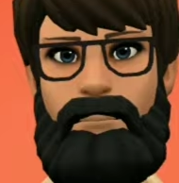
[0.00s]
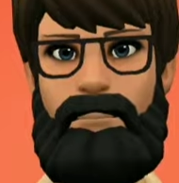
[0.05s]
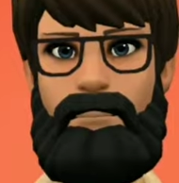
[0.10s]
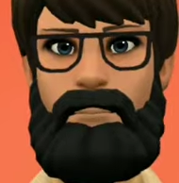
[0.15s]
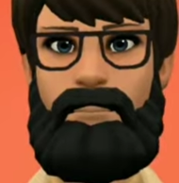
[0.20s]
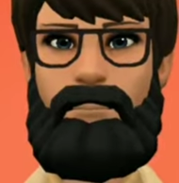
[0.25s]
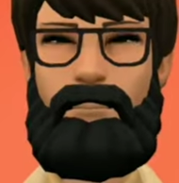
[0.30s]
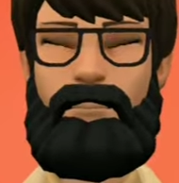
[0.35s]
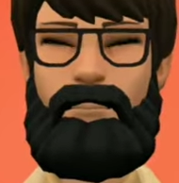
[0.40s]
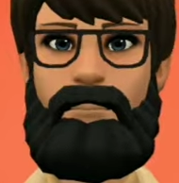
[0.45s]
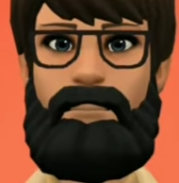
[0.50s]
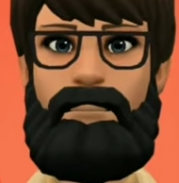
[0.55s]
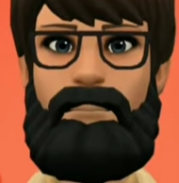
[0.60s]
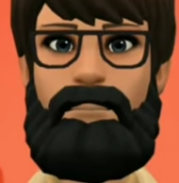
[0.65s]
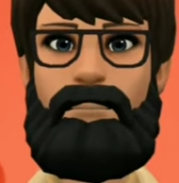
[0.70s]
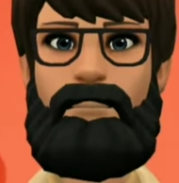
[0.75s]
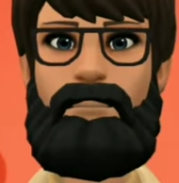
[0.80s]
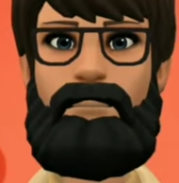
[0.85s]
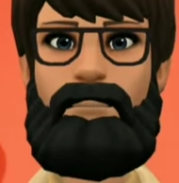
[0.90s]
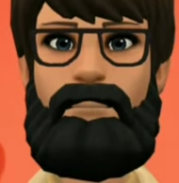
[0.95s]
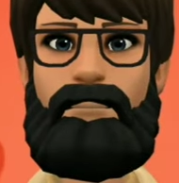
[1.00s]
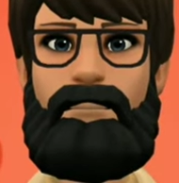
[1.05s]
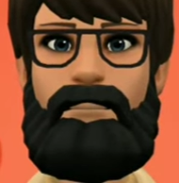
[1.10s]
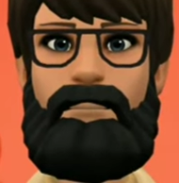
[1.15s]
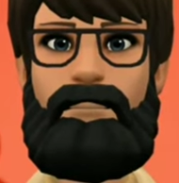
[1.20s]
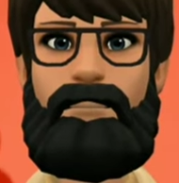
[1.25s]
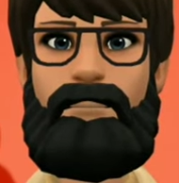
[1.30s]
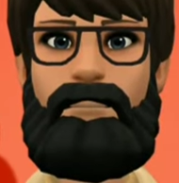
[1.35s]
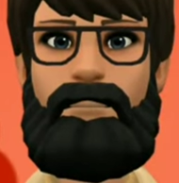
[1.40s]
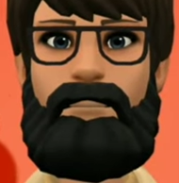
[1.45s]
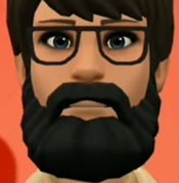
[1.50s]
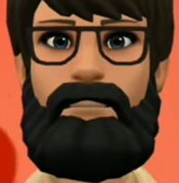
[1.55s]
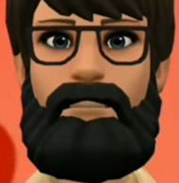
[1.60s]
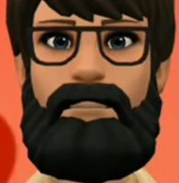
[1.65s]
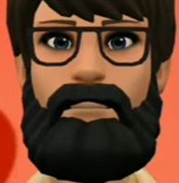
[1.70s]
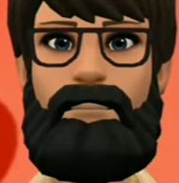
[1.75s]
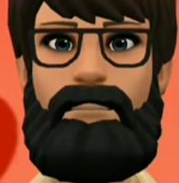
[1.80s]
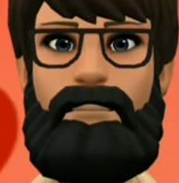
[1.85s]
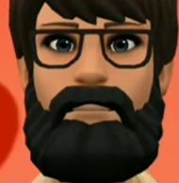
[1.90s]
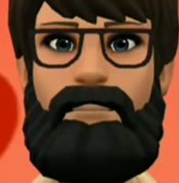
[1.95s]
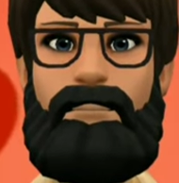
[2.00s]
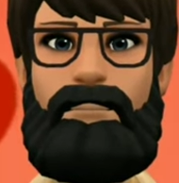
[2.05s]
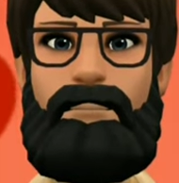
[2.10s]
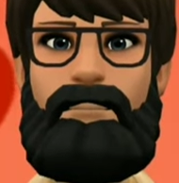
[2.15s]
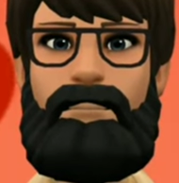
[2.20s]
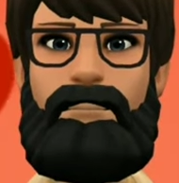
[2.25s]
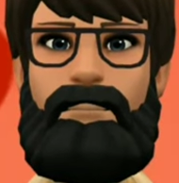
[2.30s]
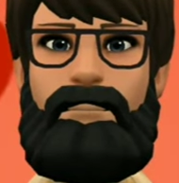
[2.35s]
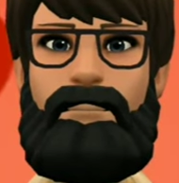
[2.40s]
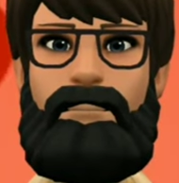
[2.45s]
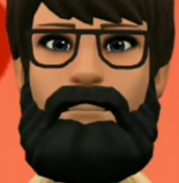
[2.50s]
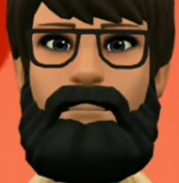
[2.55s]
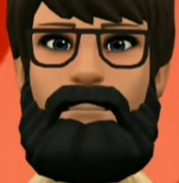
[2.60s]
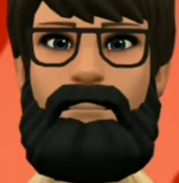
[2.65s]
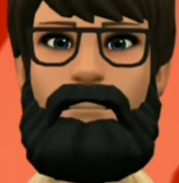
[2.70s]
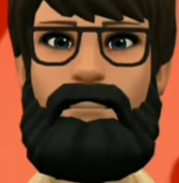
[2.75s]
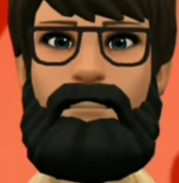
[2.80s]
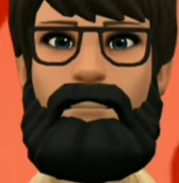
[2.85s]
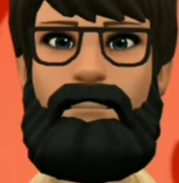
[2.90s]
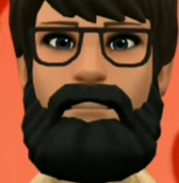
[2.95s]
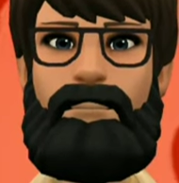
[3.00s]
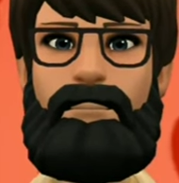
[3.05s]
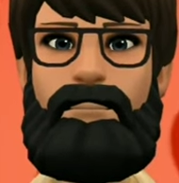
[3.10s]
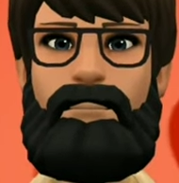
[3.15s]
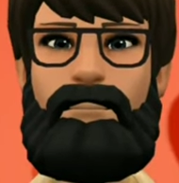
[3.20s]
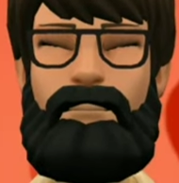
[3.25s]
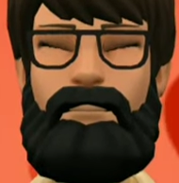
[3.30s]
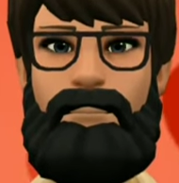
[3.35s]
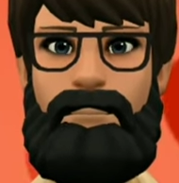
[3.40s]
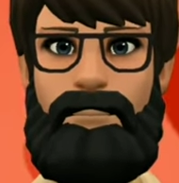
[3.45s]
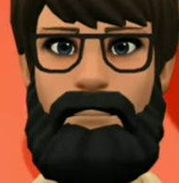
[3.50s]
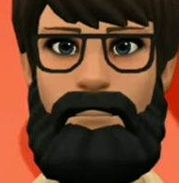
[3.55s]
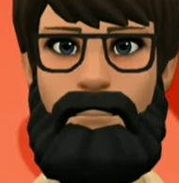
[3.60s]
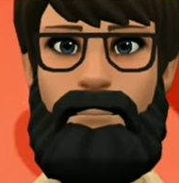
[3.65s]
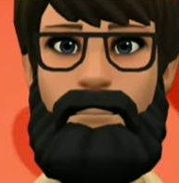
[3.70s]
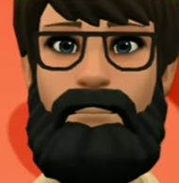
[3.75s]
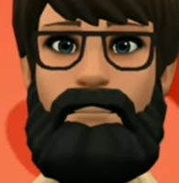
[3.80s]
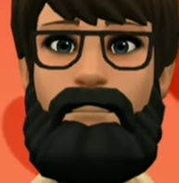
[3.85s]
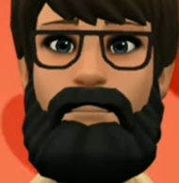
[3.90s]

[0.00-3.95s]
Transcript: Nothing is said.